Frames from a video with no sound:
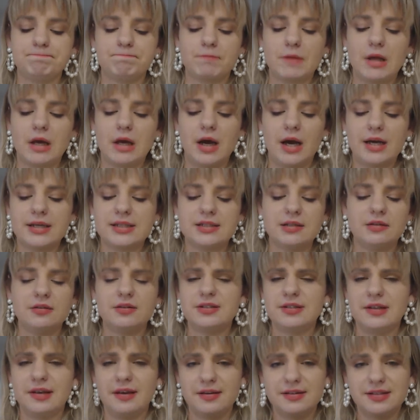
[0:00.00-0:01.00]
I still
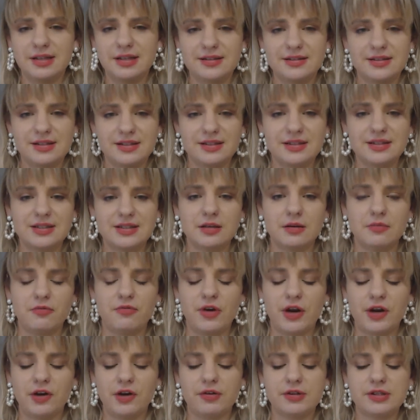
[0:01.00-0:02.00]
think that this
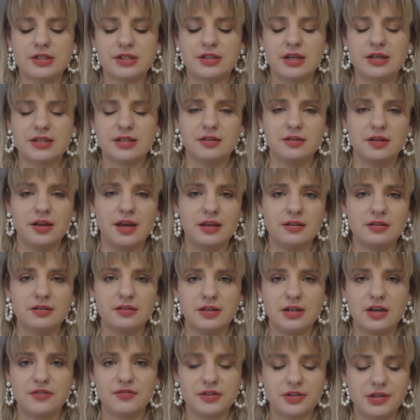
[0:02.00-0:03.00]
fragrance doesn't get
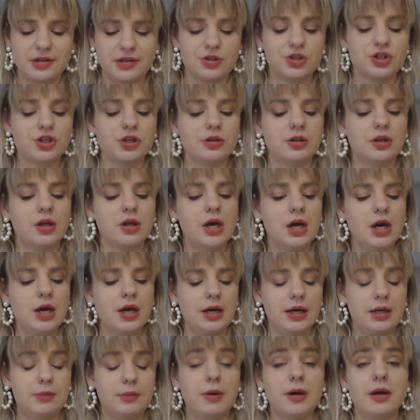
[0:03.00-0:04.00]
enough attention,
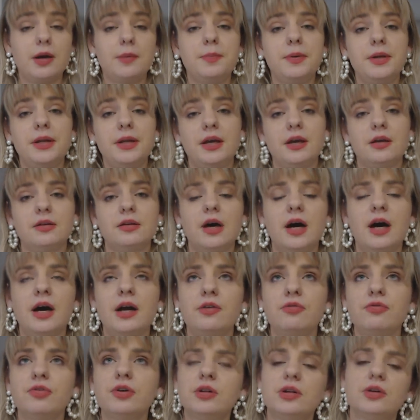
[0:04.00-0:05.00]
in my opinion. I
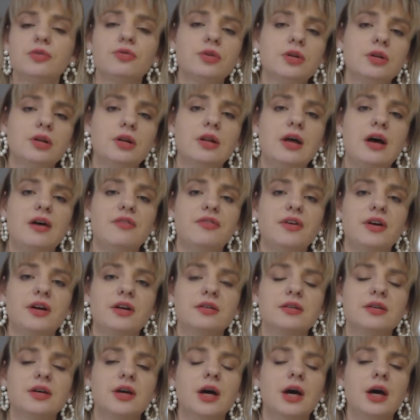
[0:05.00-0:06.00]
really, really love
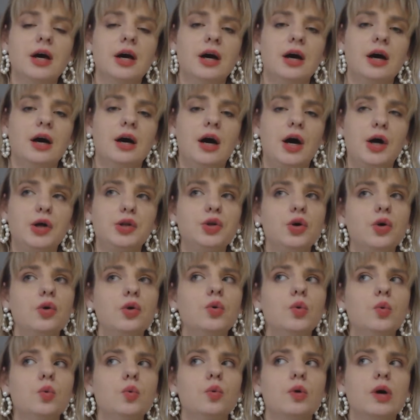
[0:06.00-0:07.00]
it. I
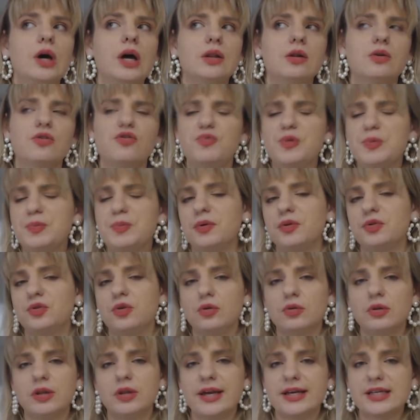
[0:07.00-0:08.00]
know a lot of people
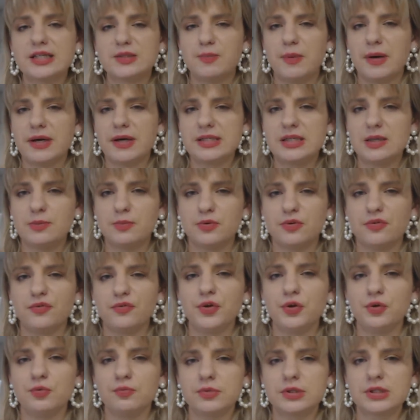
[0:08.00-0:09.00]
don't like spicy
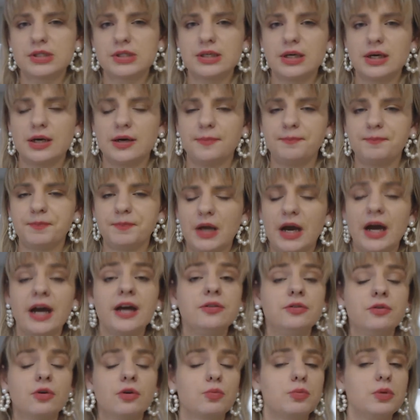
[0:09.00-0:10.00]
perfumes. I
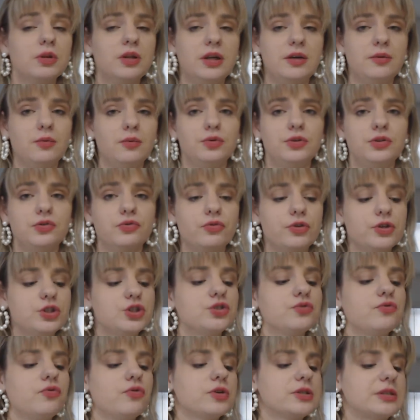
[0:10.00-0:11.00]
normally wouldn't reach
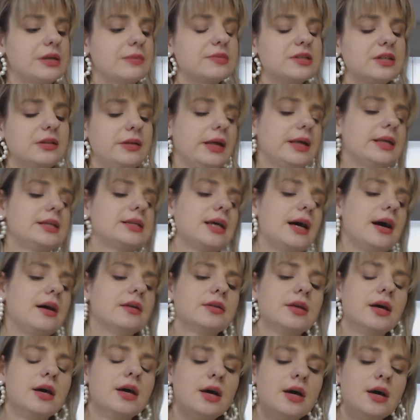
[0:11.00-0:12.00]
for something like
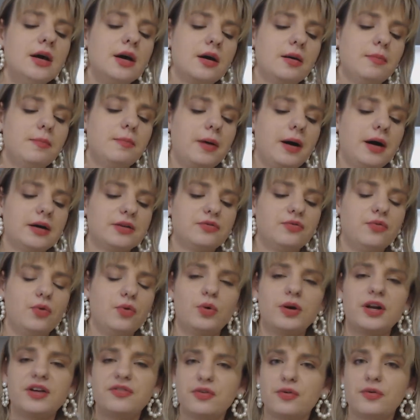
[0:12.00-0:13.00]
that, but for
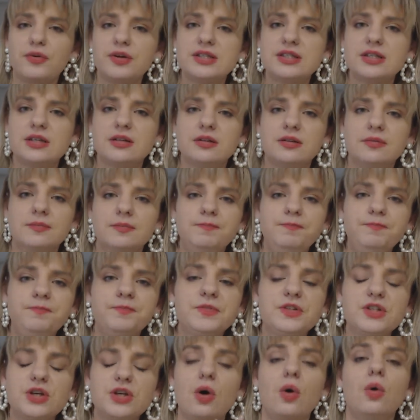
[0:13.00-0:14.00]
whatever reason,
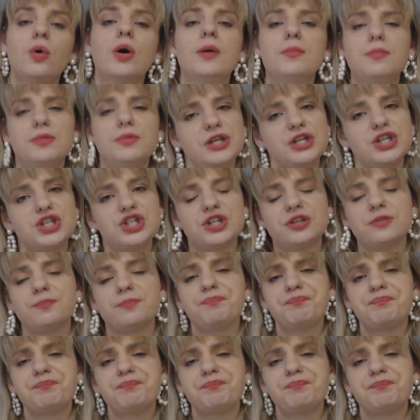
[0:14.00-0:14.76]
the whole combination